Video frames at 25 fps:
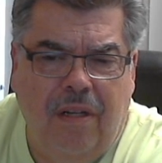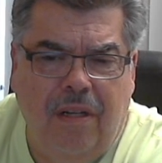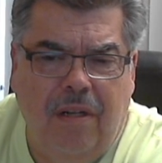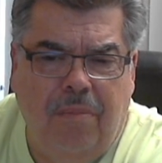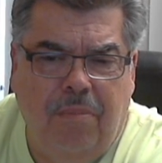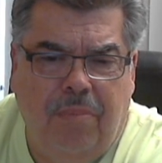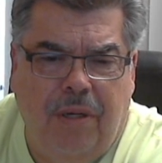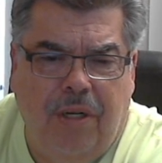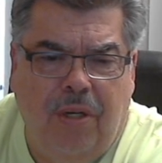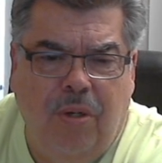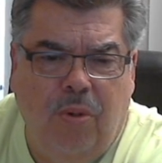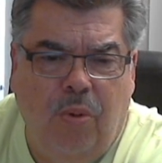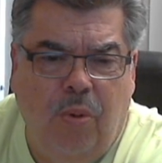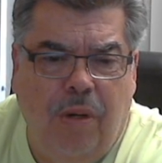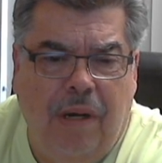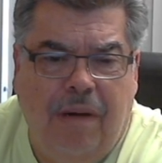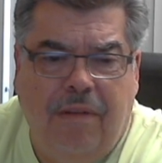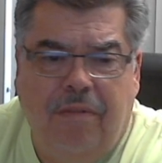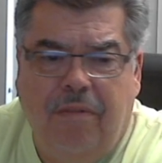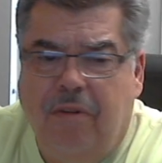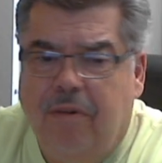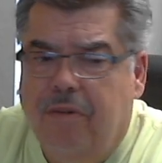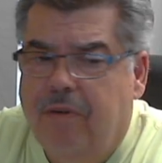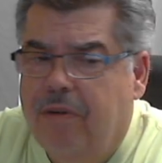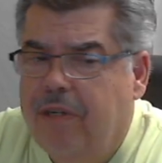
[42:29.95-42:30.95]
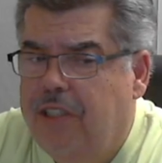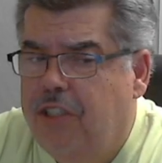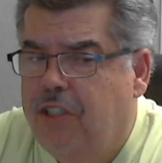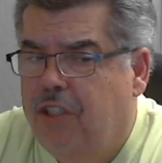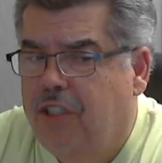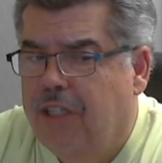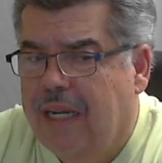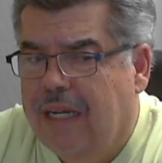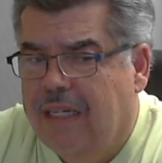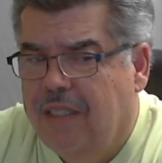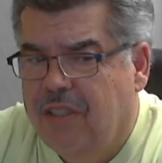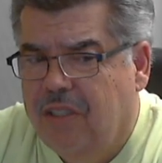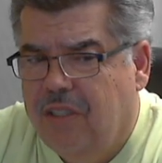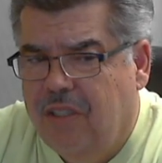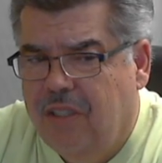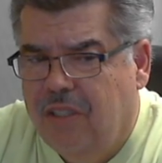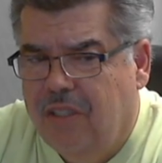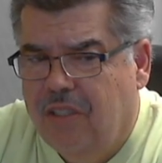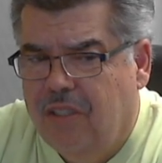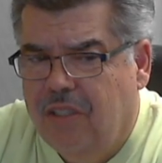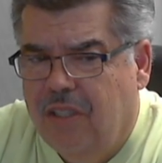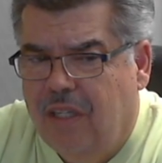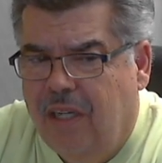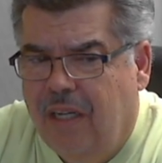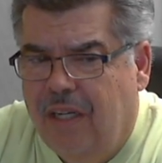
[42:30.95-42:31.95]
but whoever rejects the
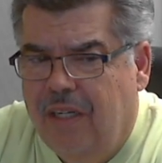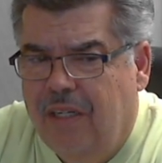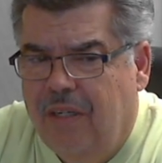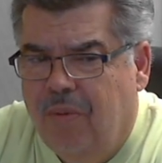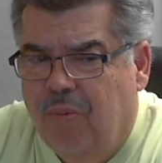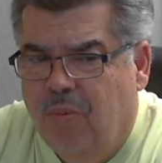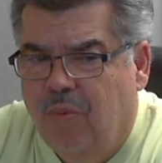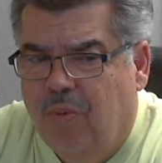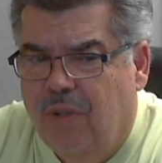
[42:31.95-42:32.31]
Son